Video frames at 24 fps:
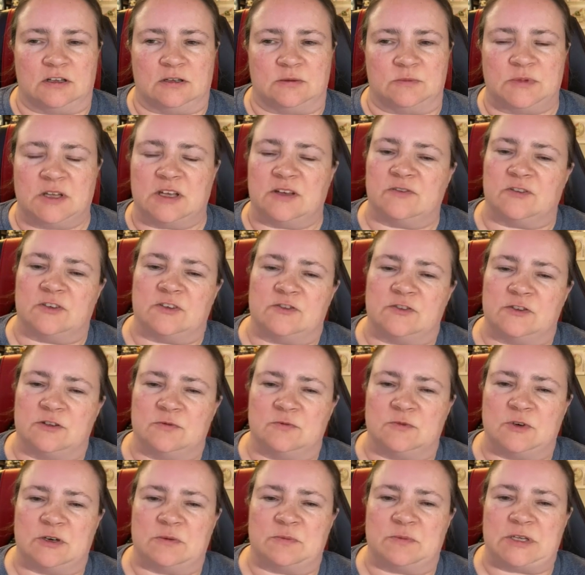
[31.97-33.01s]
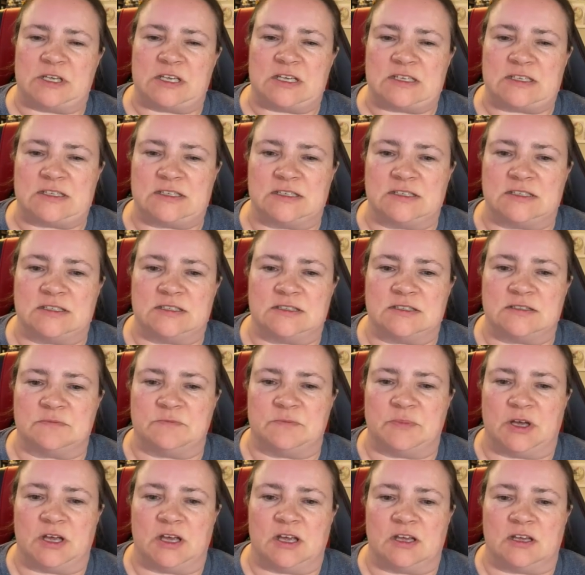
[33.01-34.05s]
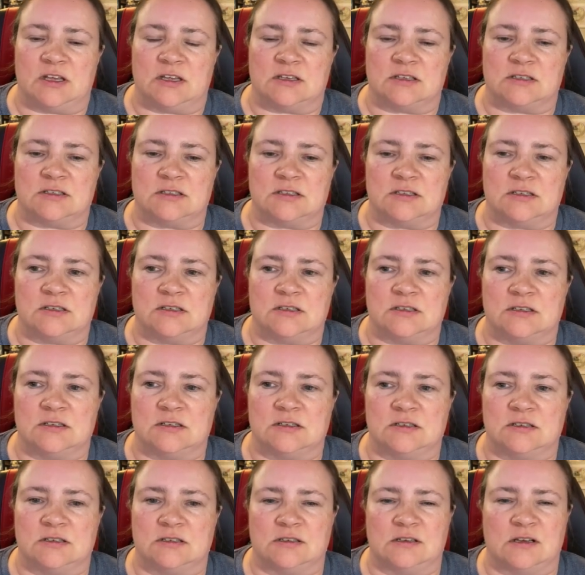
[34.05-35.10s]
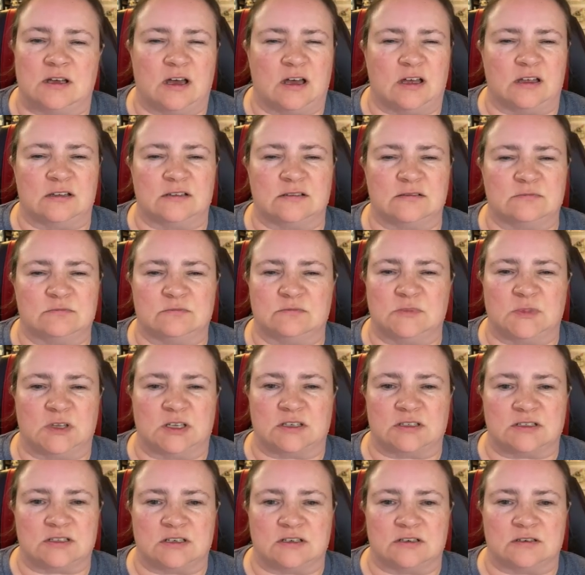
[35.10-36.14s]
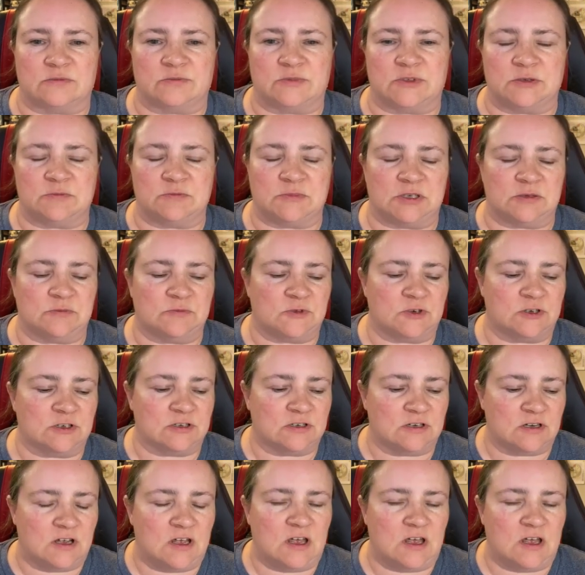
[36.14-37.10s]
They have a few more pieces, but not like terribly many more.